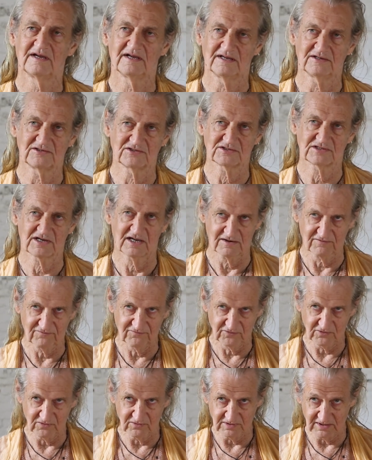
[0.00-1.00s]
and just had a
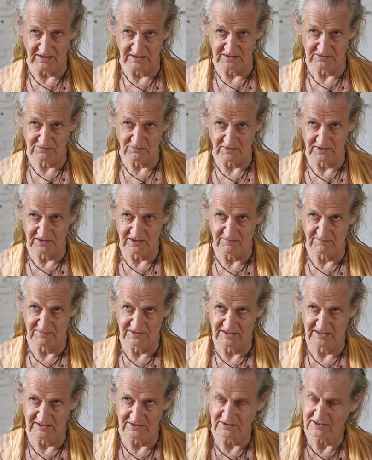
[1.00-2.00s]
few years with him
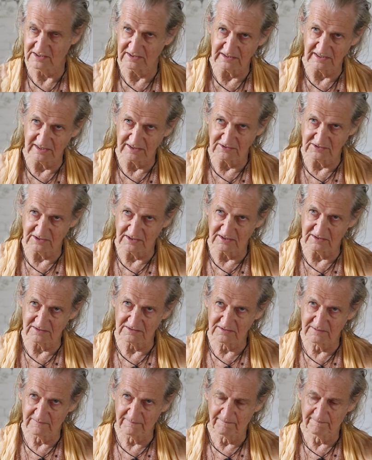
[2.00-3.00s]
in their teenage
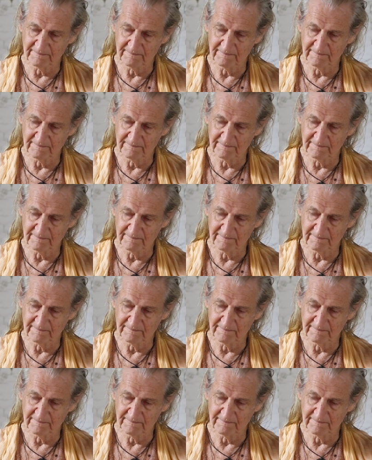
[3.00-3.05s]
years.